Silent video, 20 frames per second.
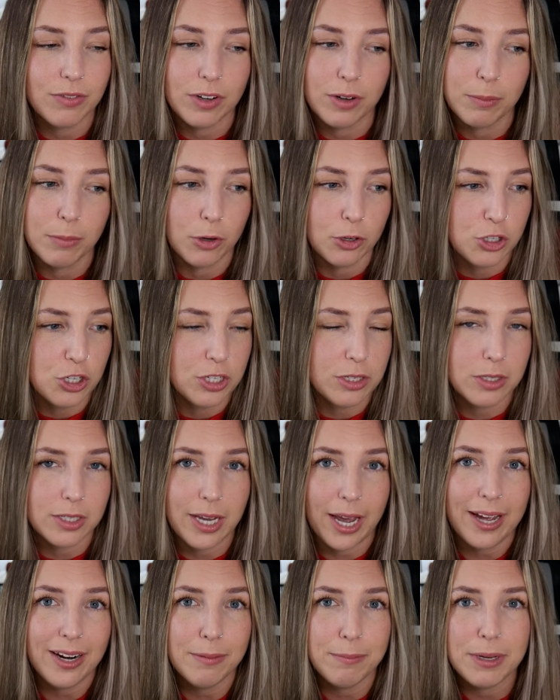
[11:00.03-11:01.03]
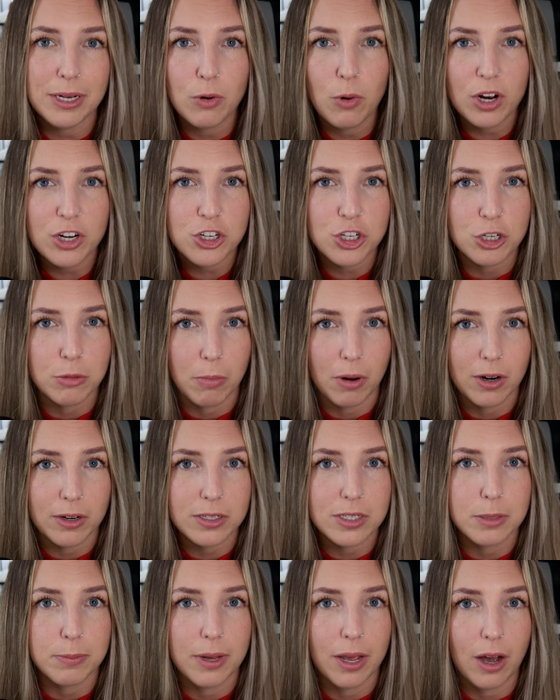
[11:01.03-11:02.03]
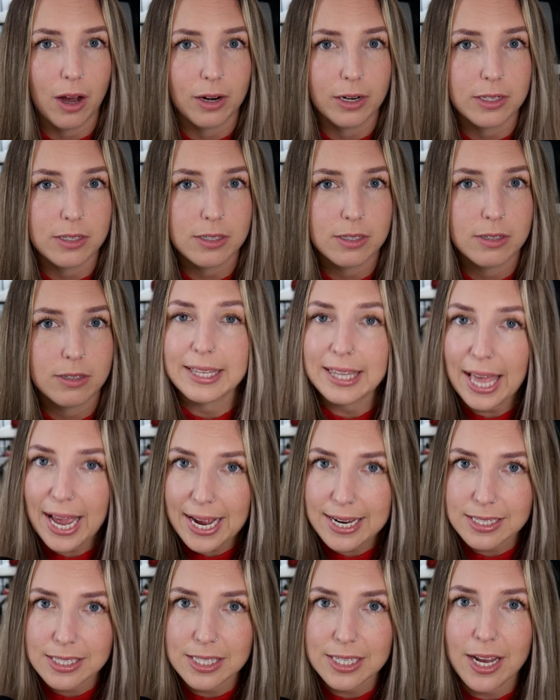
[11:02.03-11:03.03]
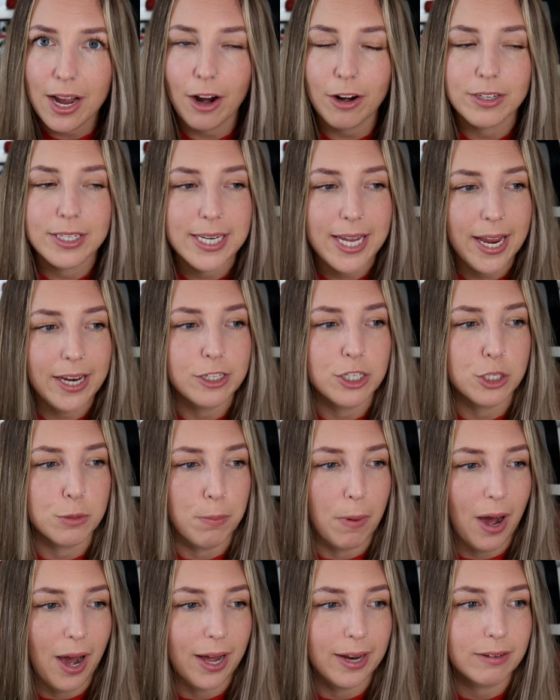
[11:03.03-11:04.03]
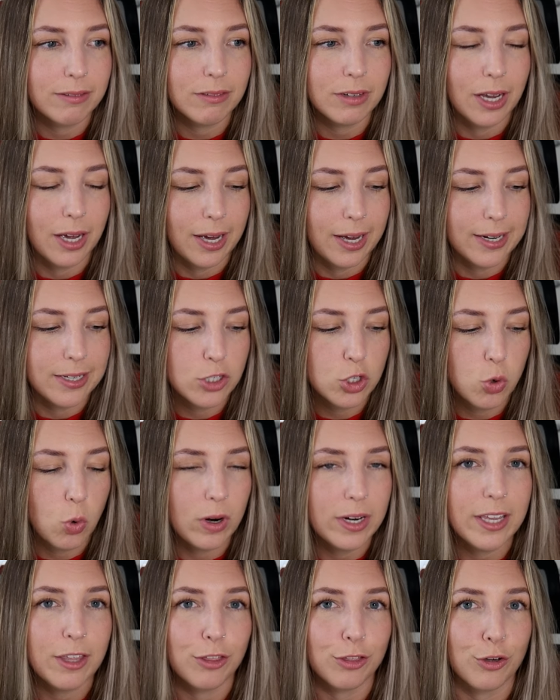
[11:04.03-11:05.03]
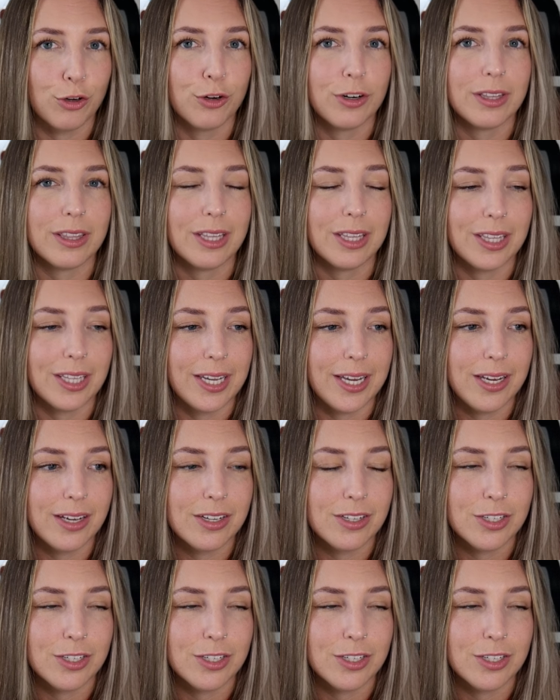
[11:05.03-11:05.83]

them are just kind of big question marks, to be honest. And lastly, our D H spot, uh, twenty-third in the league.